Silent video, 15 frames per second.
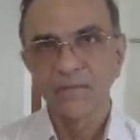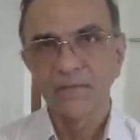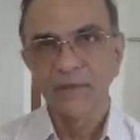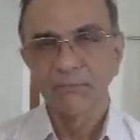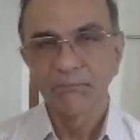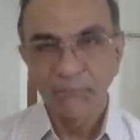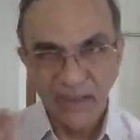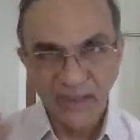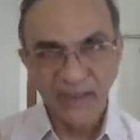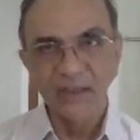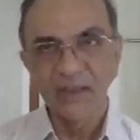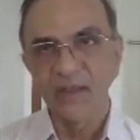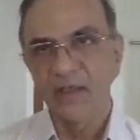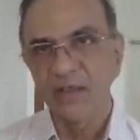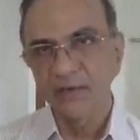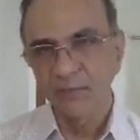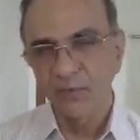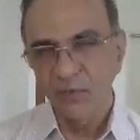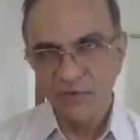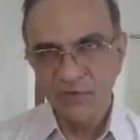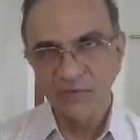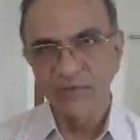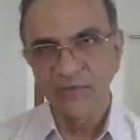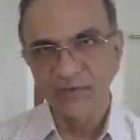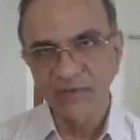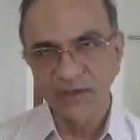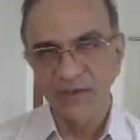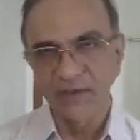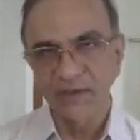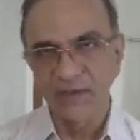By and large, most of us
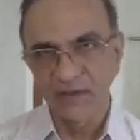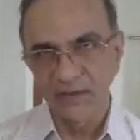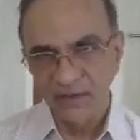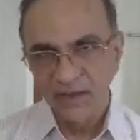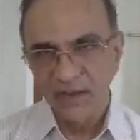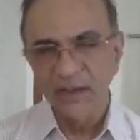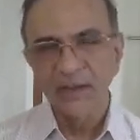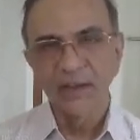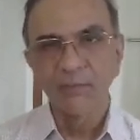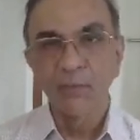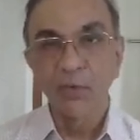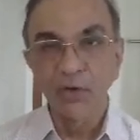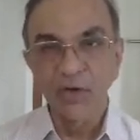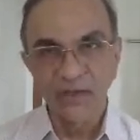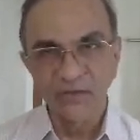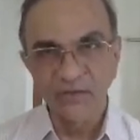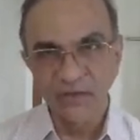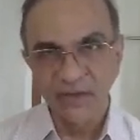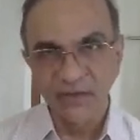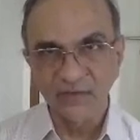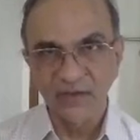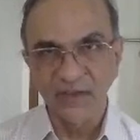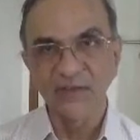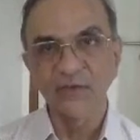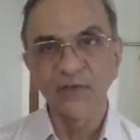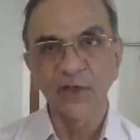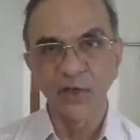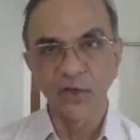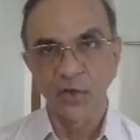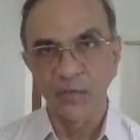can tell the bone density is less
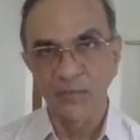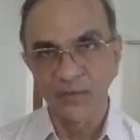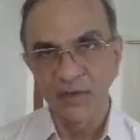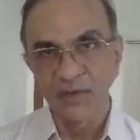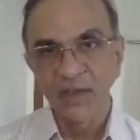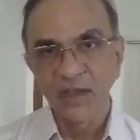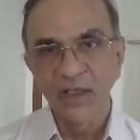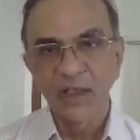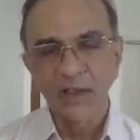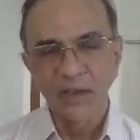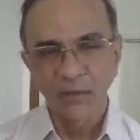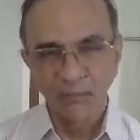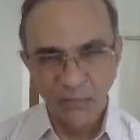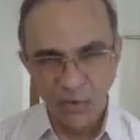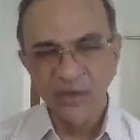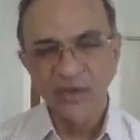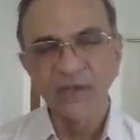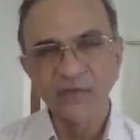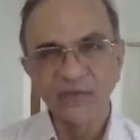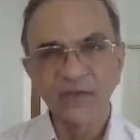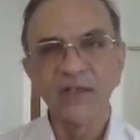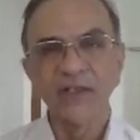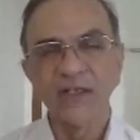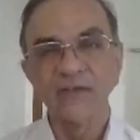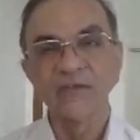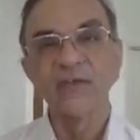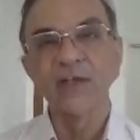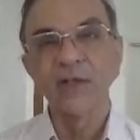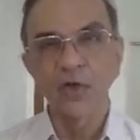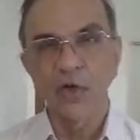than normal. Now, bone density less
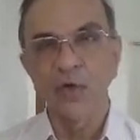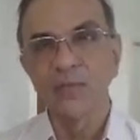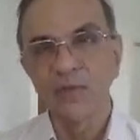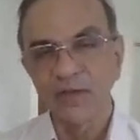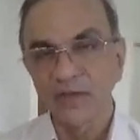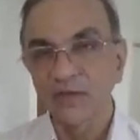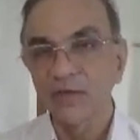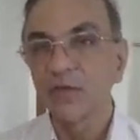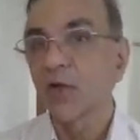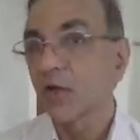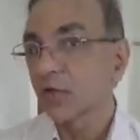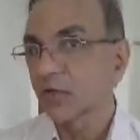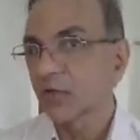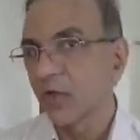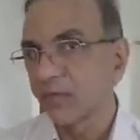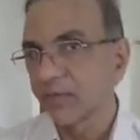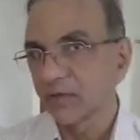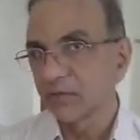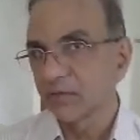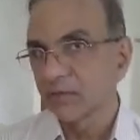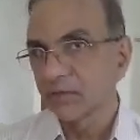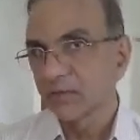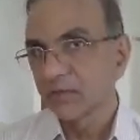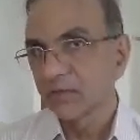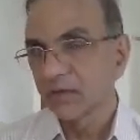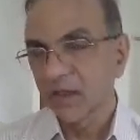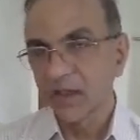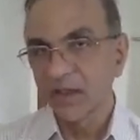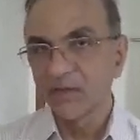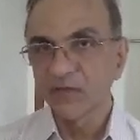than normal is not common
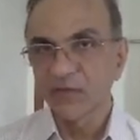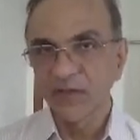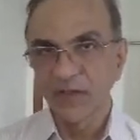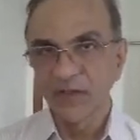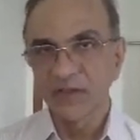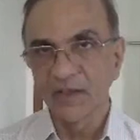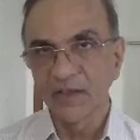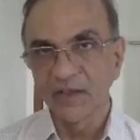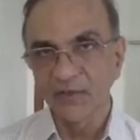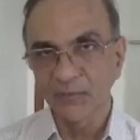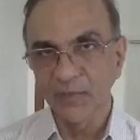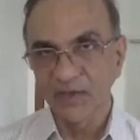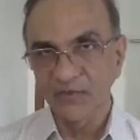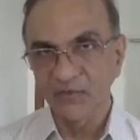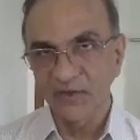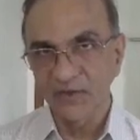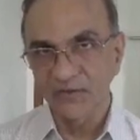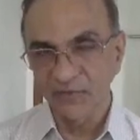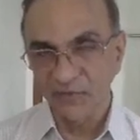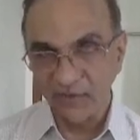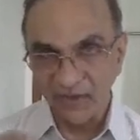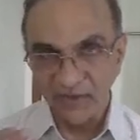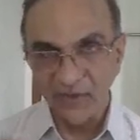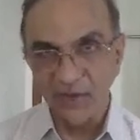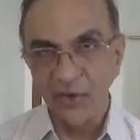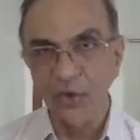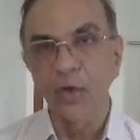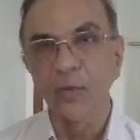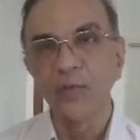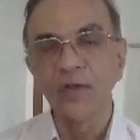in skeletal dysplasia. It is either
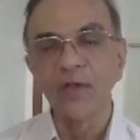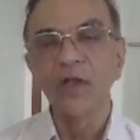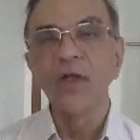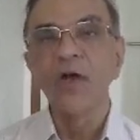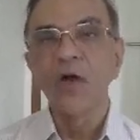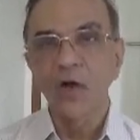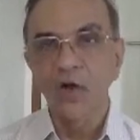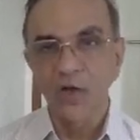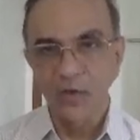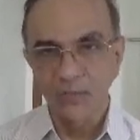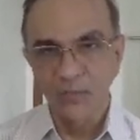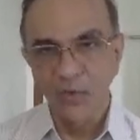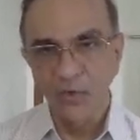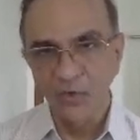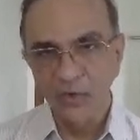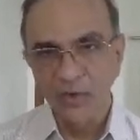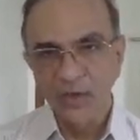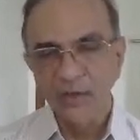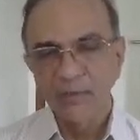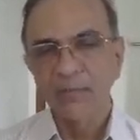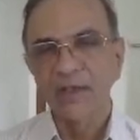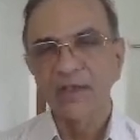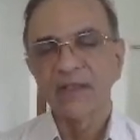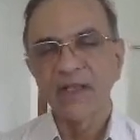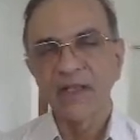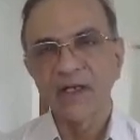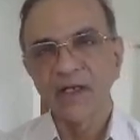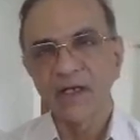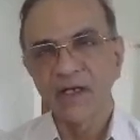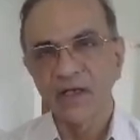normal or more. But there
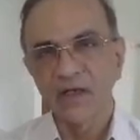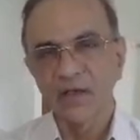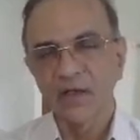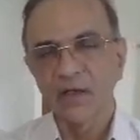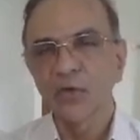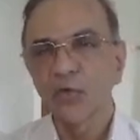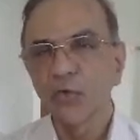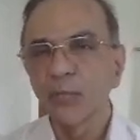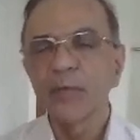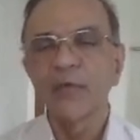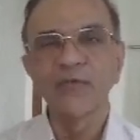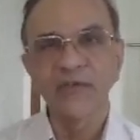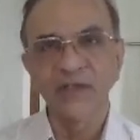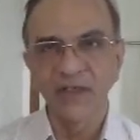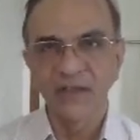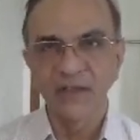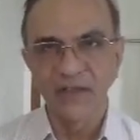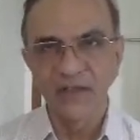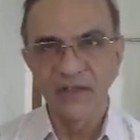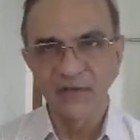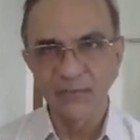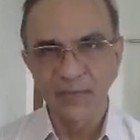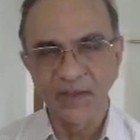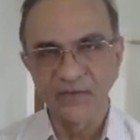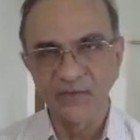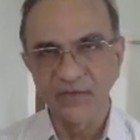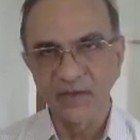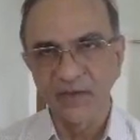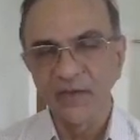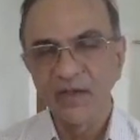are a group of skeletal
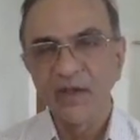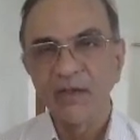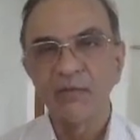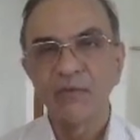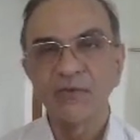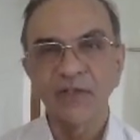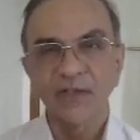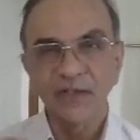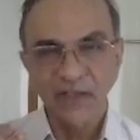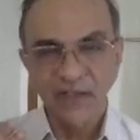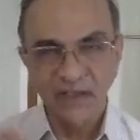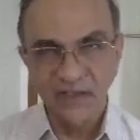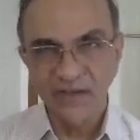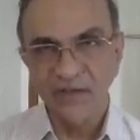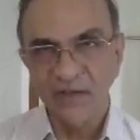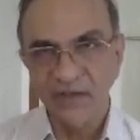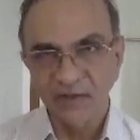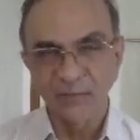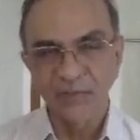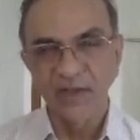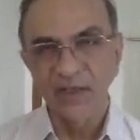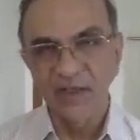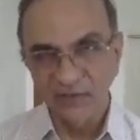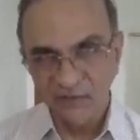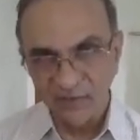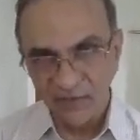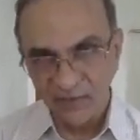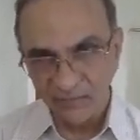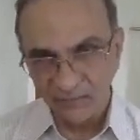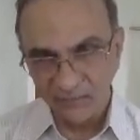dysplasia which are characterized by less
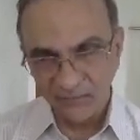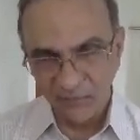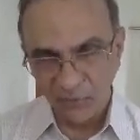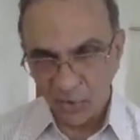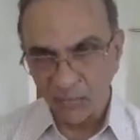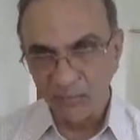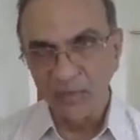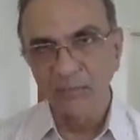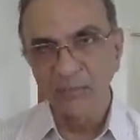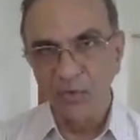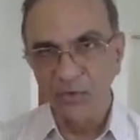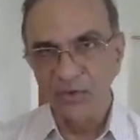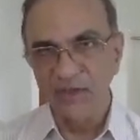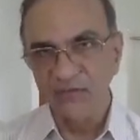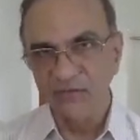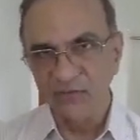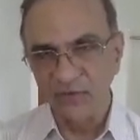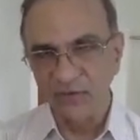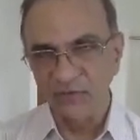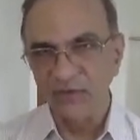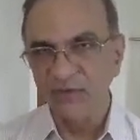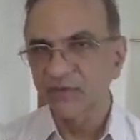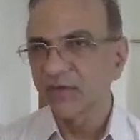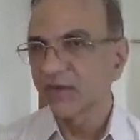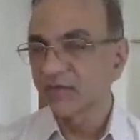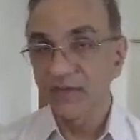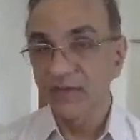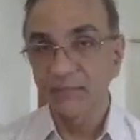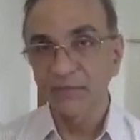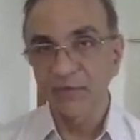than normal bone density. We'll see
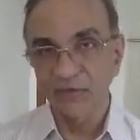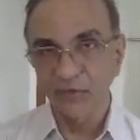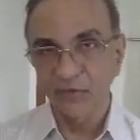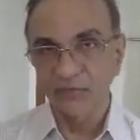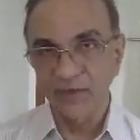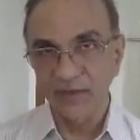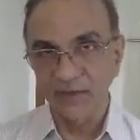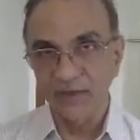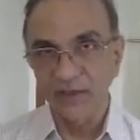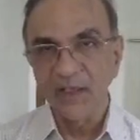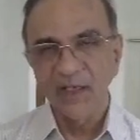examples of that.